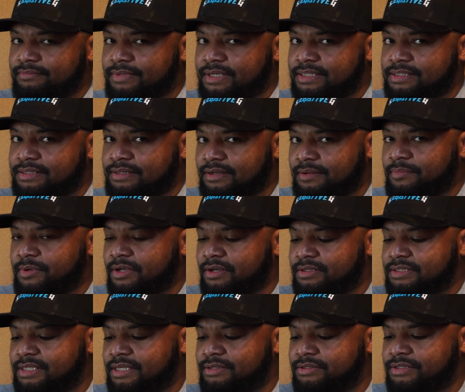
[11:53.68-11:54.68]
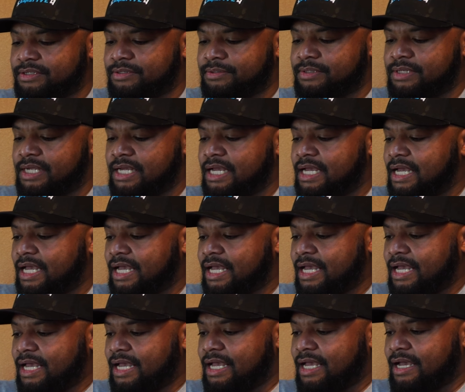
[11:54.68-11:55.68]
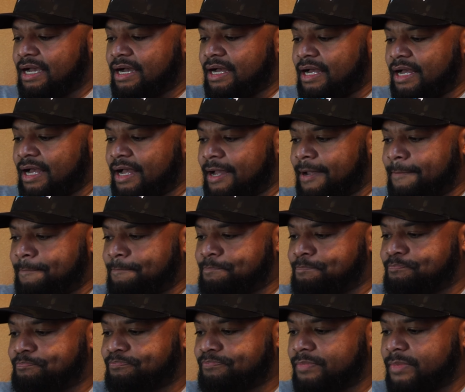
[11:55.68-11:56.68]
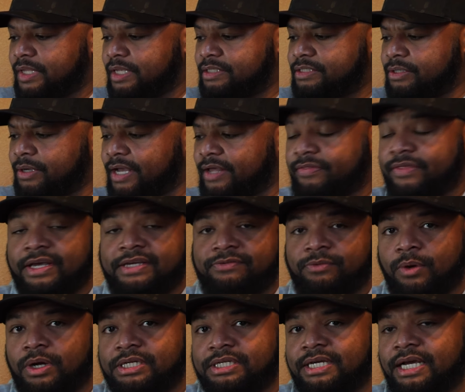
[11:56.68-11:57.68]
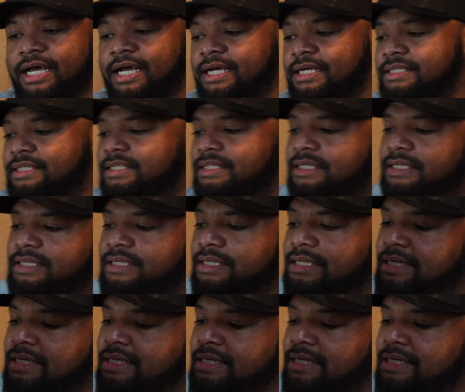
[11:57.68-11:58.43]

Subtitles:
it's going to be on sale soon. So yeah, thanks for watching, guys.